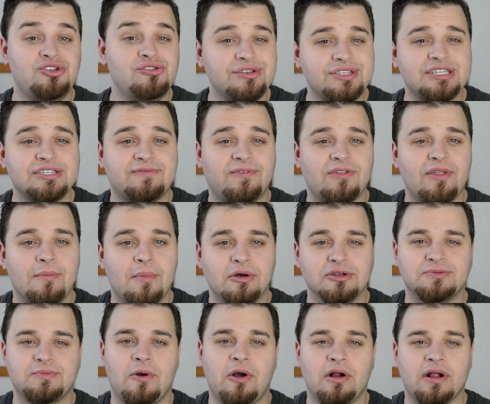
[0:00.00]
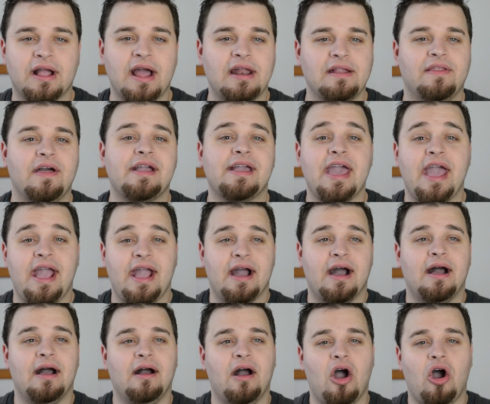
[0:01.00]
uses for the most part, kind of like a,
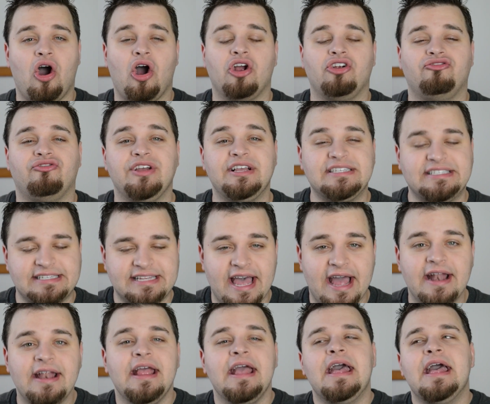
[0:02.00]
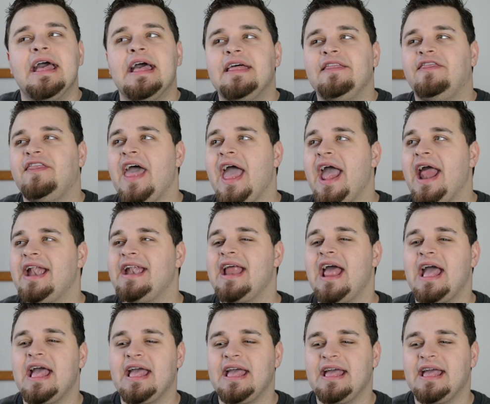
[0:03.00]
uh, a hard reset, then